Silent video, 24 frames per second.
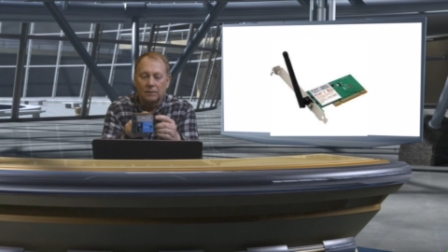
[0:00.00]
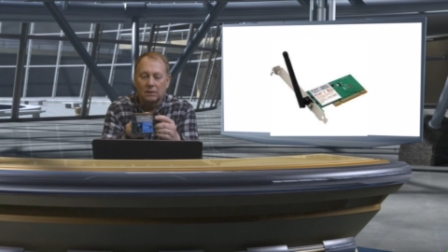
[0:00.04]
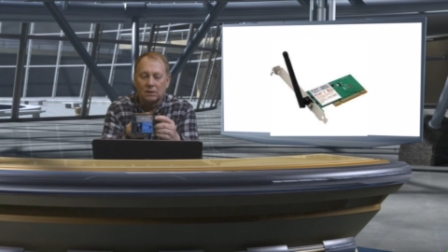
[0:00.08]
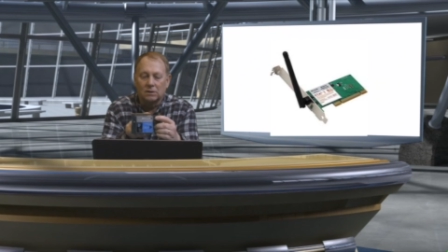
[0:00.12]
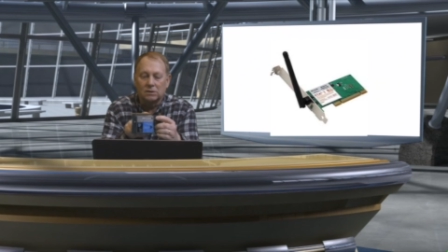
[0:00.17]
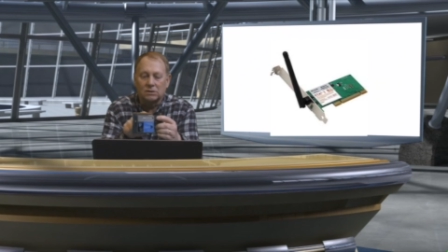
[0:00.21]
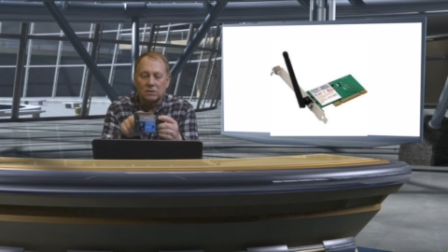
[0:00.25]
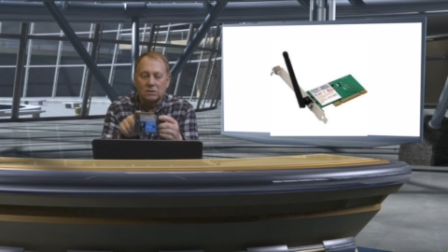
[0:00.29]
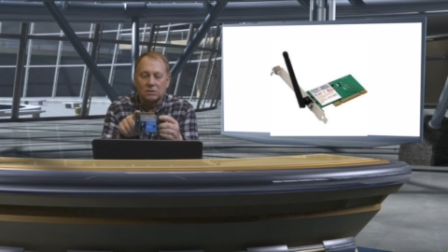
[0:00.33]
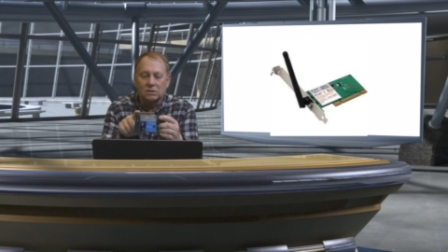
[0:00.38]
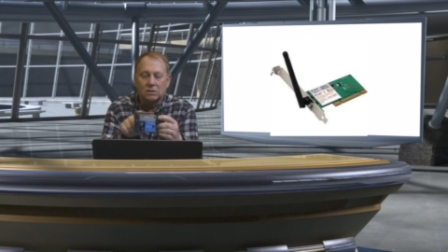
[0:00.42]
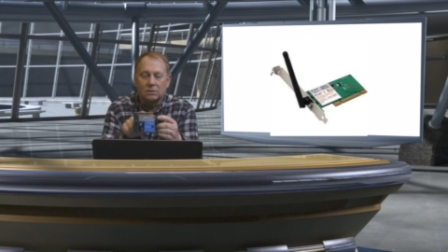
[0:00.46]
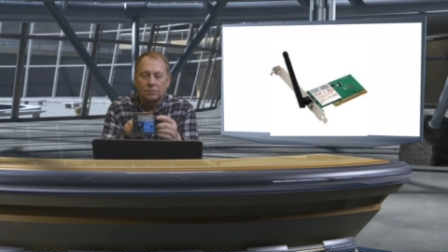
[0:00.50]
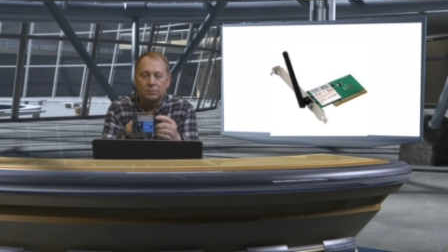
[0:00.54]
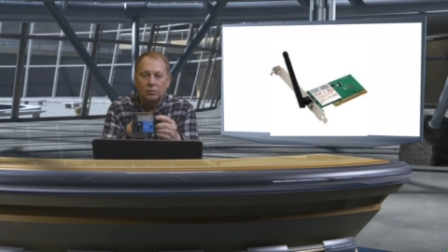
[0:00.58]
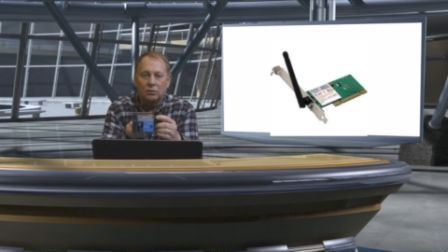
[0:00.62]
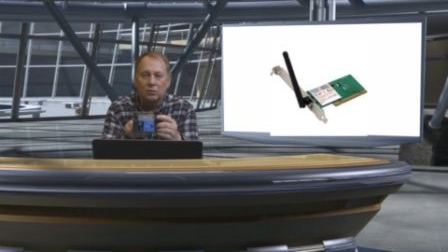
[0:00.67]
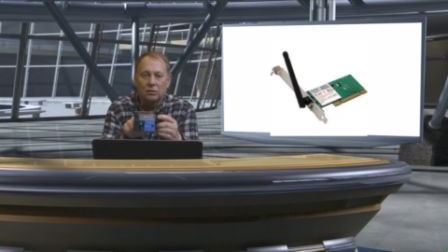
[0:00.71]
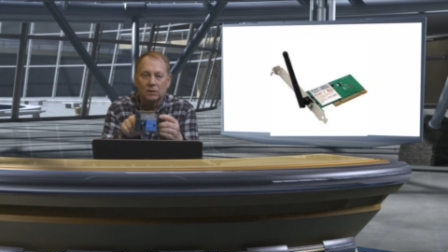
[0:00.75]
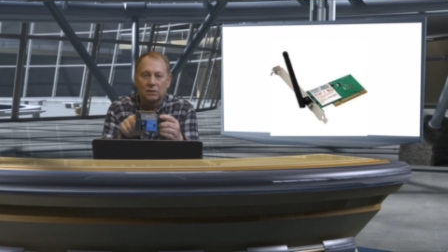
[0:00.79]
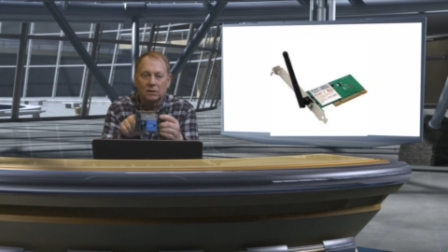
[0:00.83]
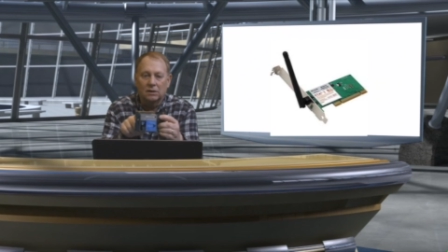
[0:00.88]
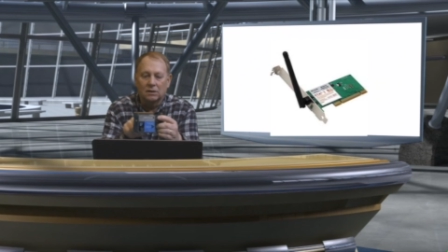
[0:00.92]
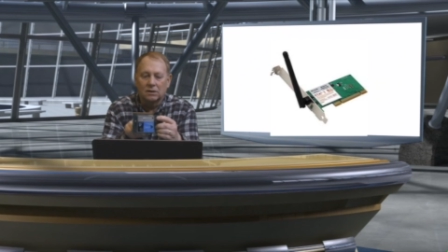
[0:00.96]
This is the
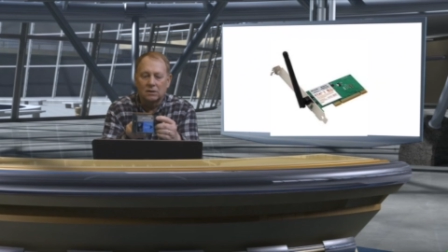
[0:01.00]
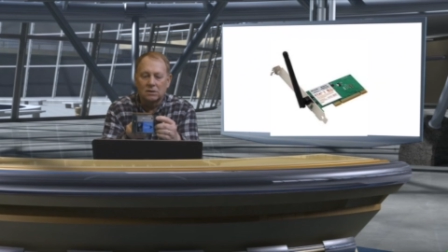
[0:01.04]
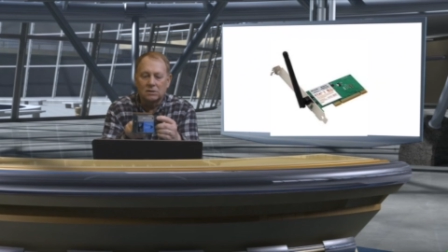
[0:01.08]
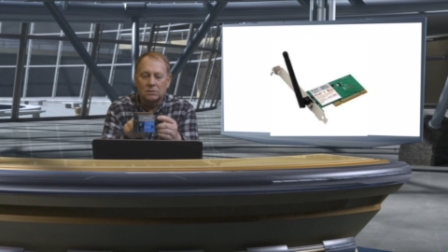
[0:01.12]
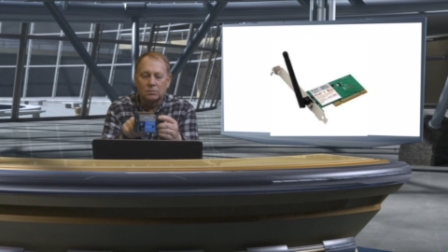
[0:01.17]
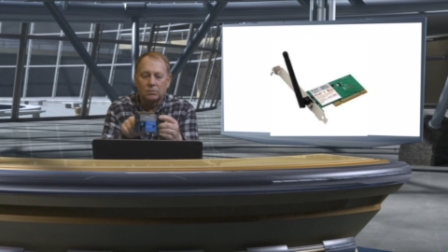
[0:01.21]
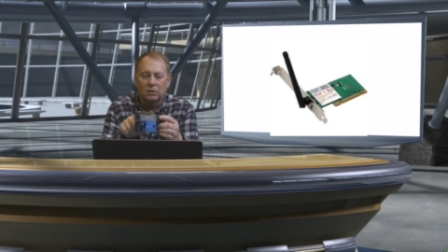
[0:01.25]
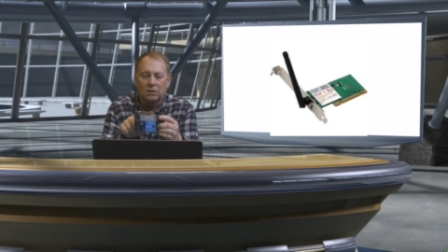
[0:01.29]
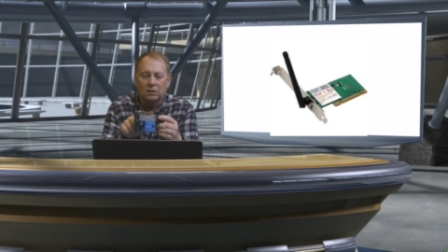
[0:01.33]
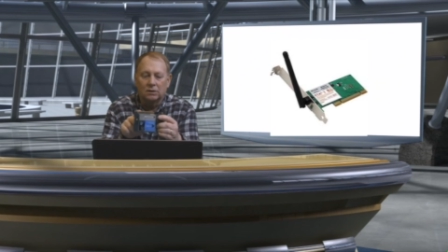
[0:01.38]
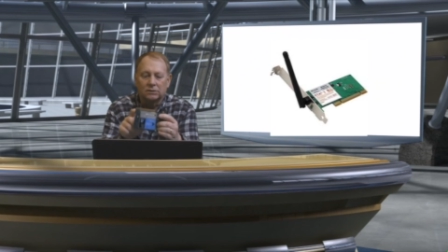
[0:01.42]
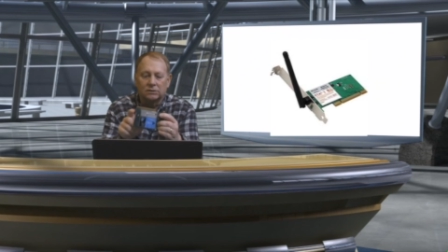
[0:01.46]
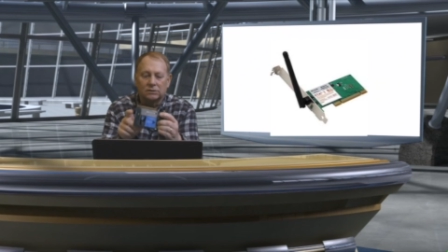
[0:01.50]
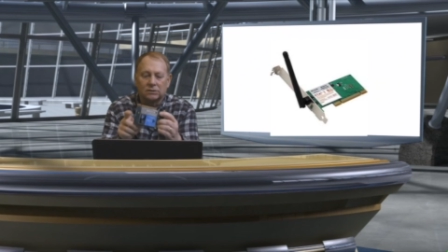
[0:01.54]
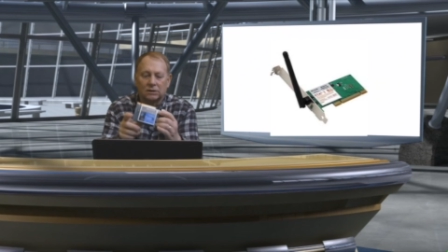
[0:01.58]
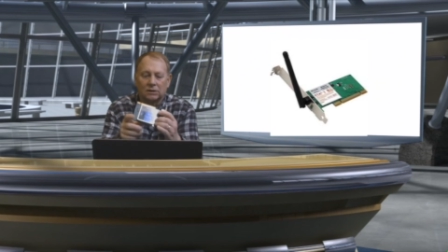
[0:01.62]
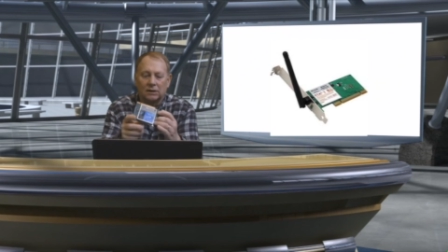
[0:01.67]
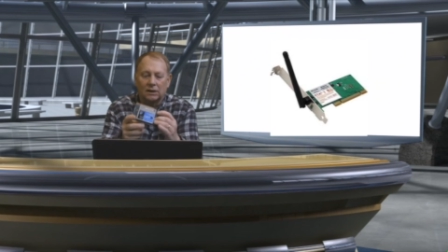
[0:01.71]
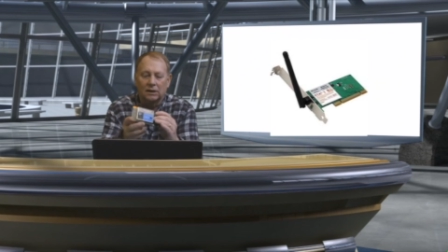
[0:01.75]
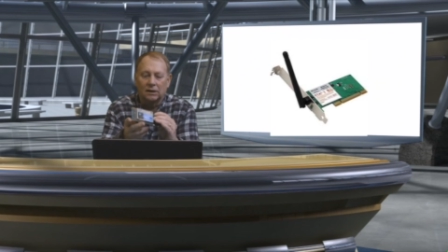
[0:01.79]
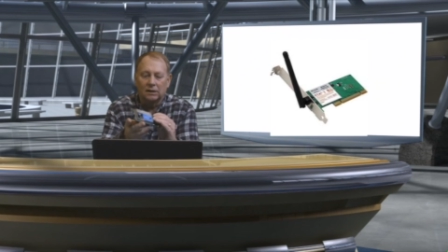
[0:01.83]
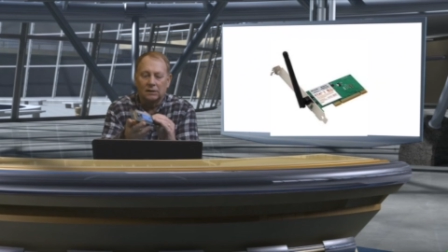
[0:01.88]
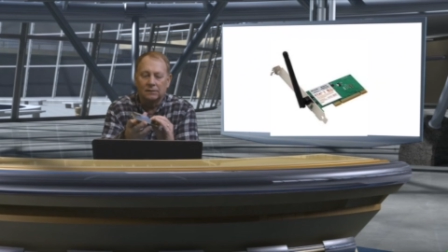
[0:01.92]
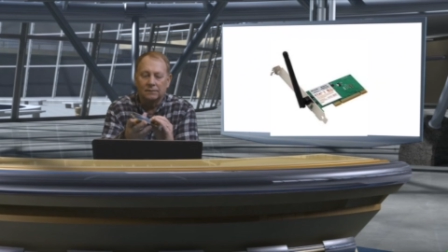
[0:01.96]
point that this plugs
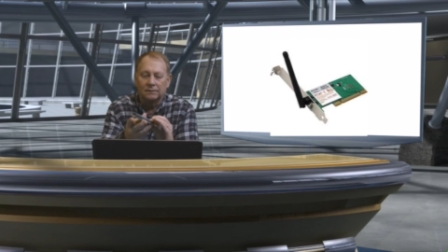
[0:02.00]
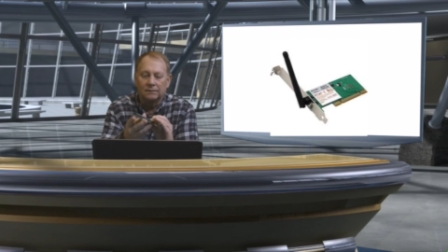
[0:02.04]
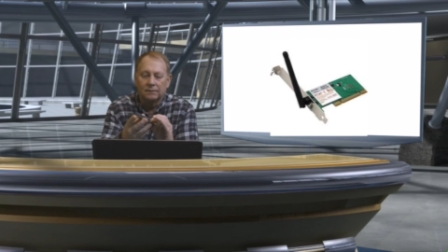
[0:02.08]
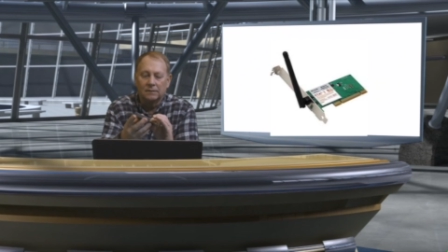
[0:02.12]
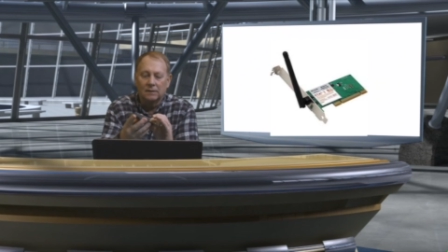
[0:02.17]
in at.